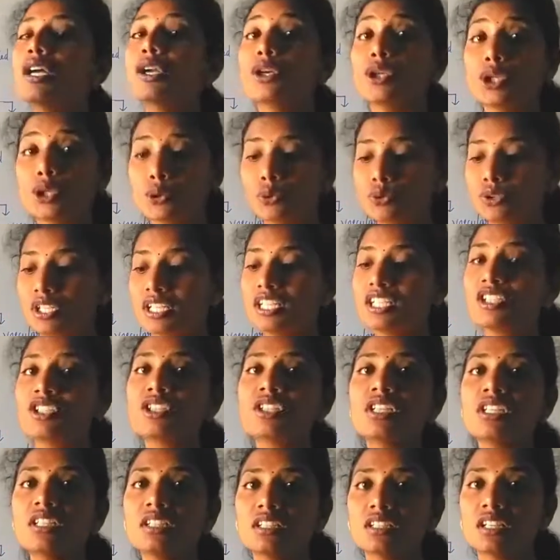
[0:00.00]

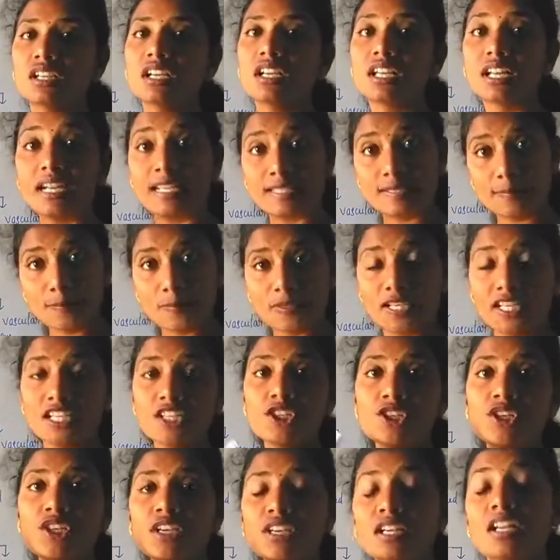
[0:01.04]
nutrition,
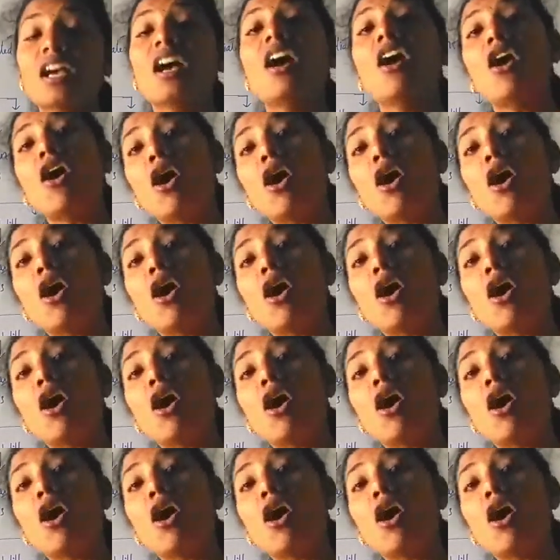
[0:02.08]
respiration,